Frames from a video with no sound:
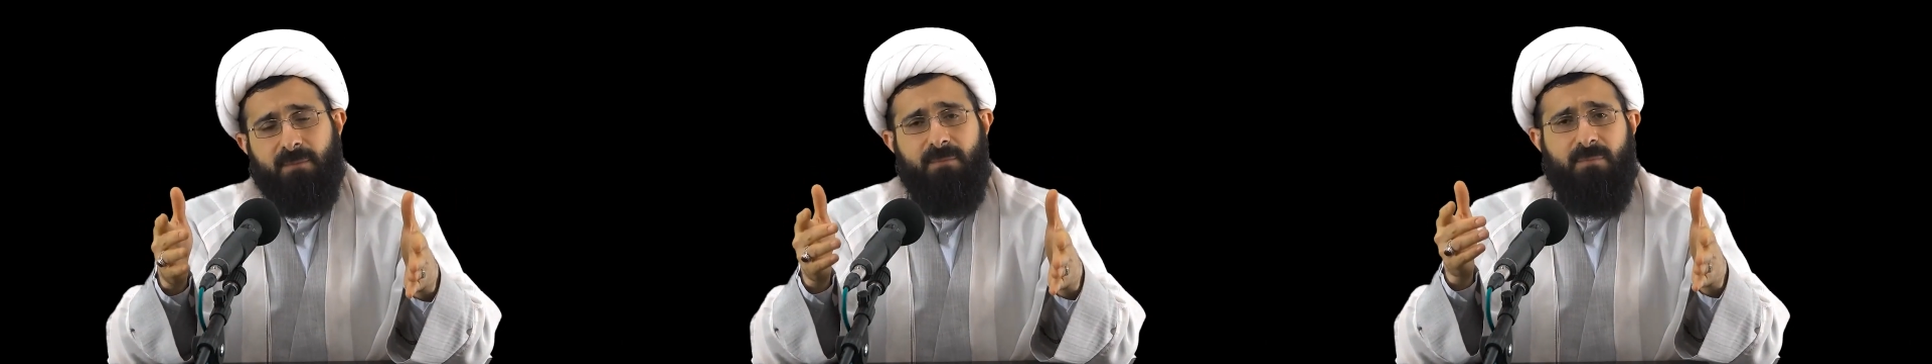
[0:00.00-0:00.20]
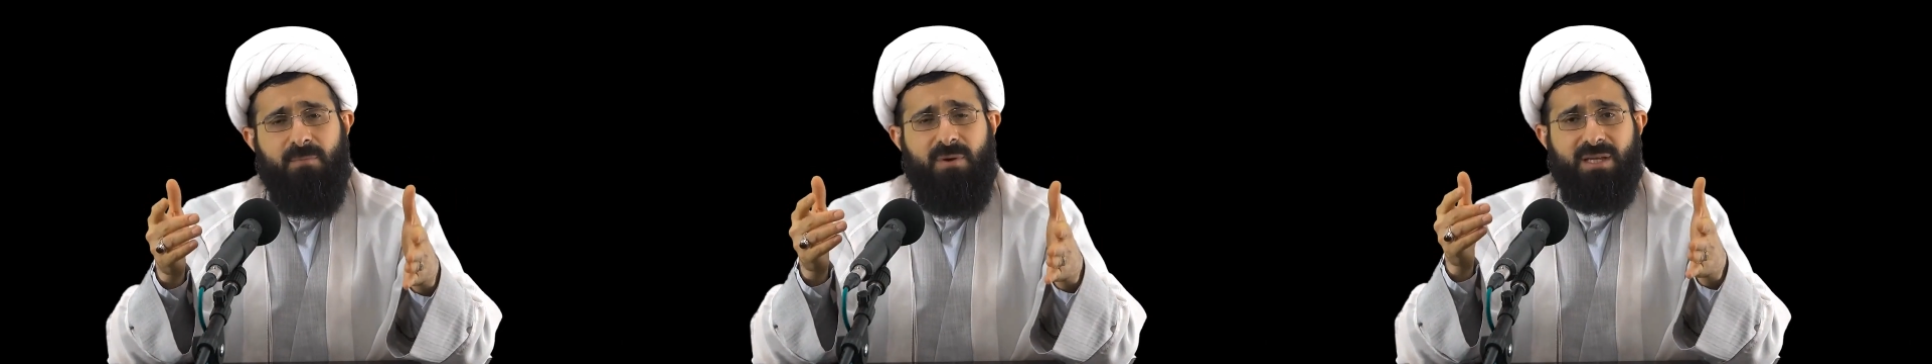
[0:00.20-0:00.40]

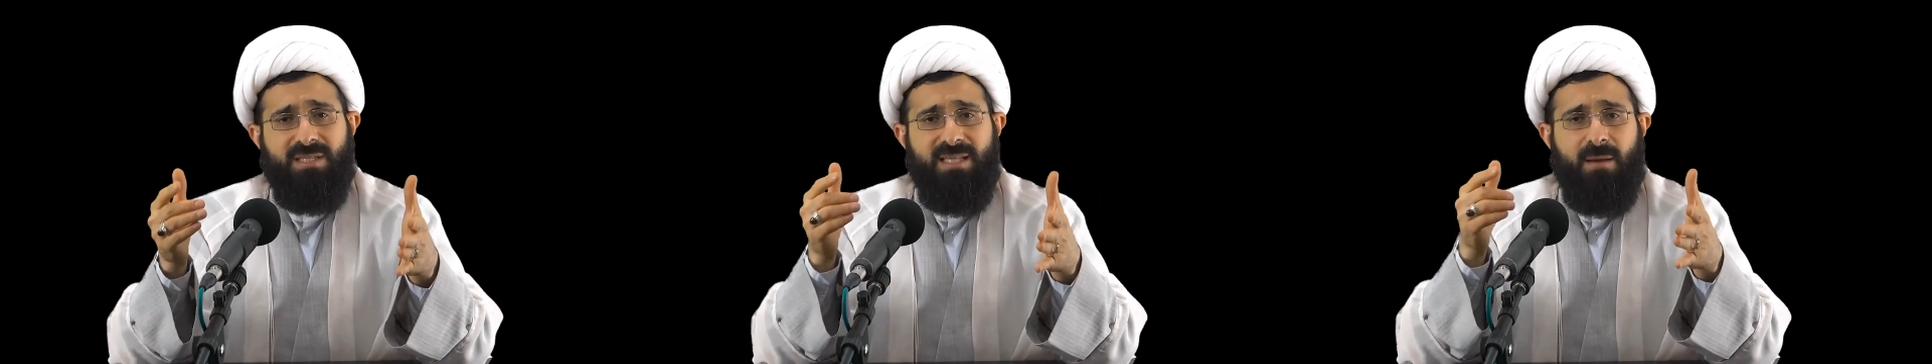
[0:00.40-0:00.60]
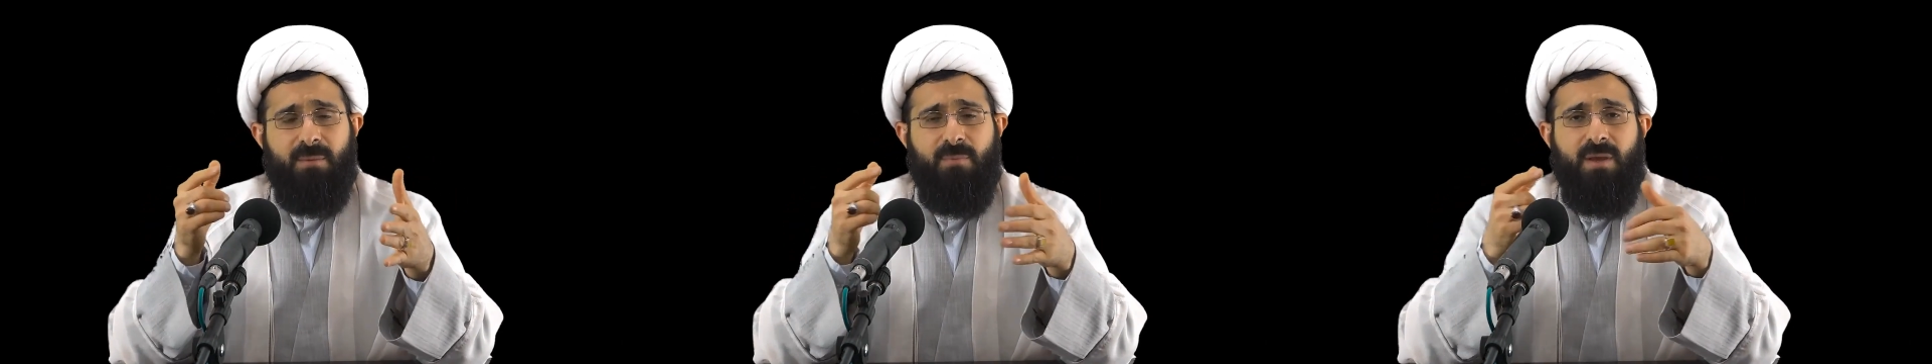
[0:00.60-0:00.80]
For
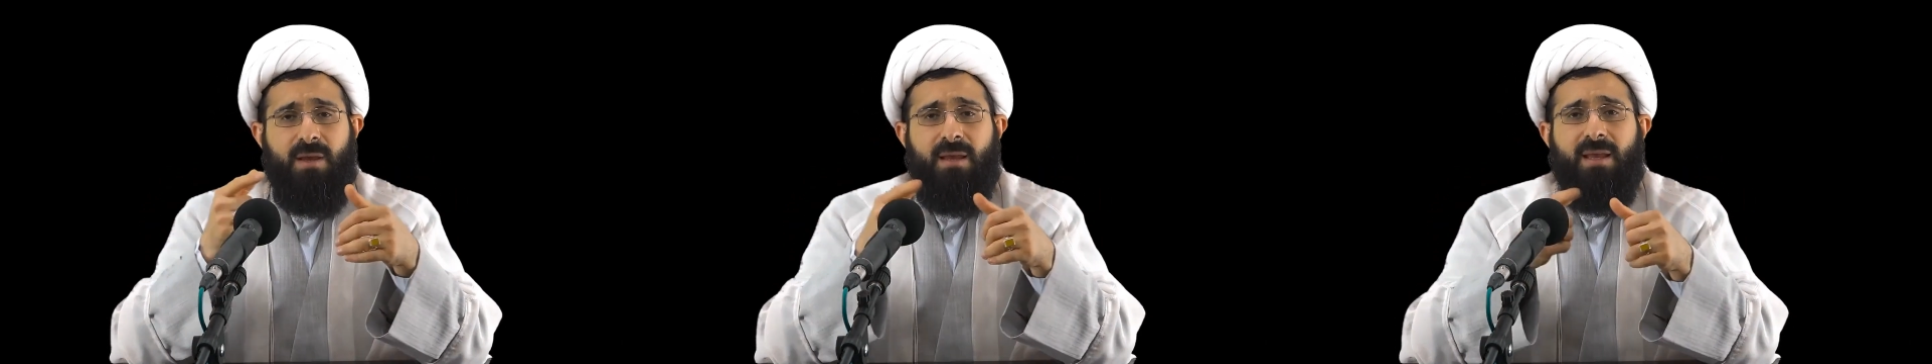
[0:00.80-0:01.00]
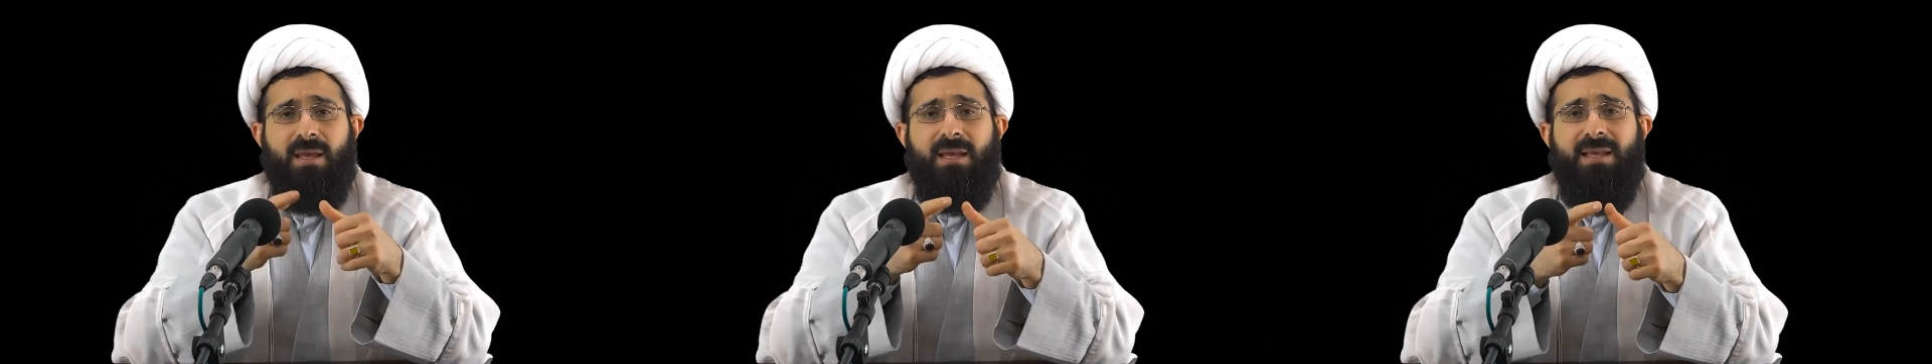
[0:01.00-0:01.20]
example,
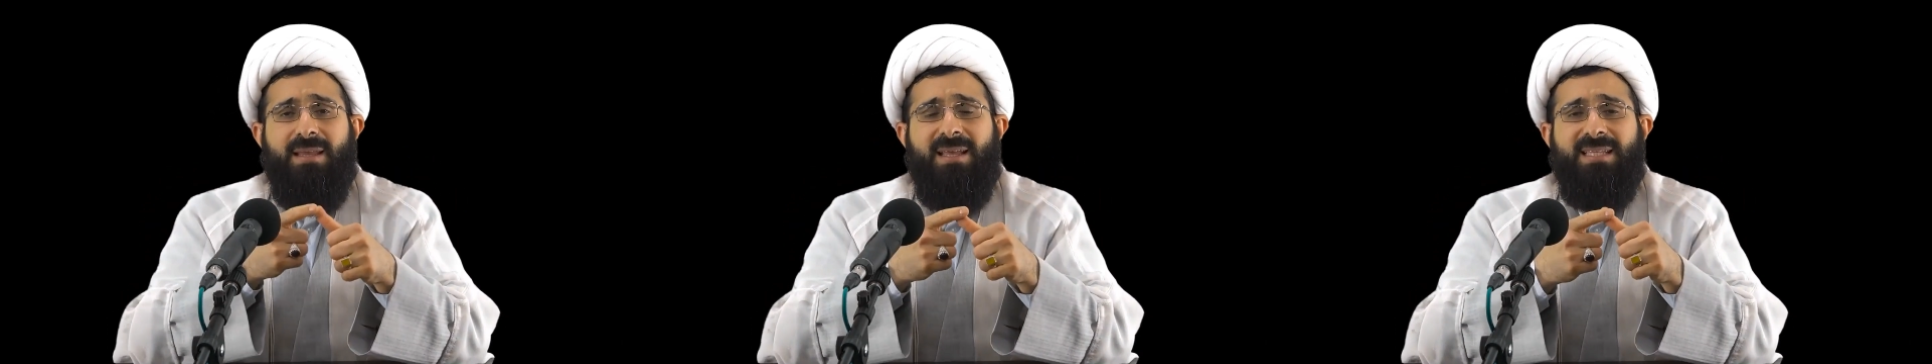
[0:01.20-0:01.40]
in